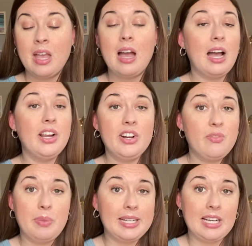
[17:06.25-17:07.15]
I could
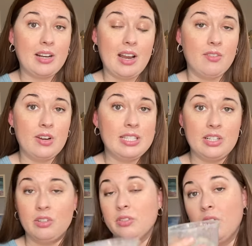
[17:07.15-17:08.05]
have picked out every
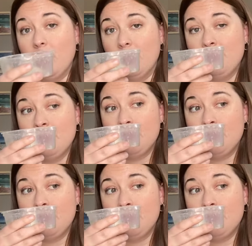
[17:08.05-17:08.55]
single note.